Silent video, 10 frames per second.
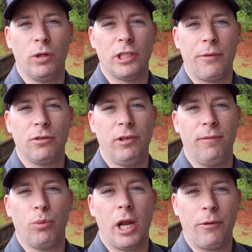which I
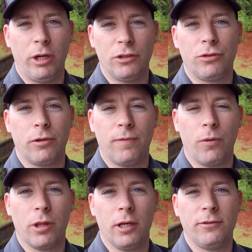received when I registered for the